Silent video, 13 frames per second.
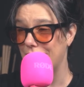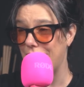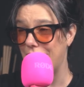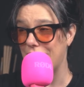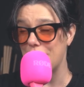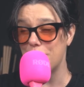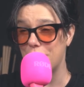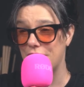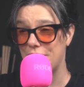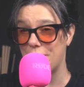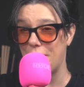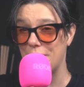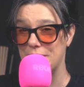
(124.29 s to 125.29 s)
I got to
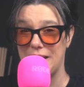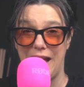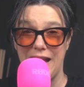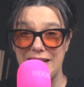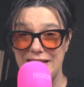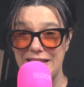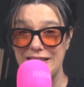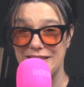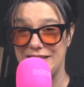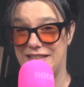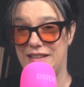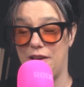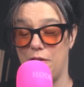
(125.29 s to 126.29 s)
figure out
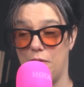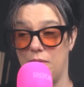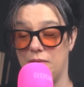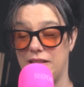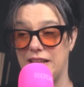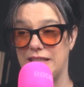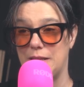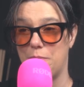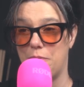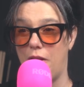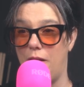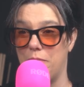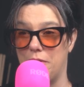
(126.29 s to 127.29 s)
ideas though. That's the
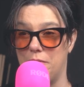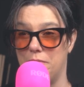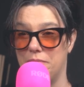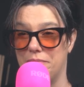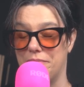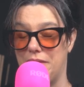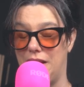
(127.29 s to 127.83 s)
problem.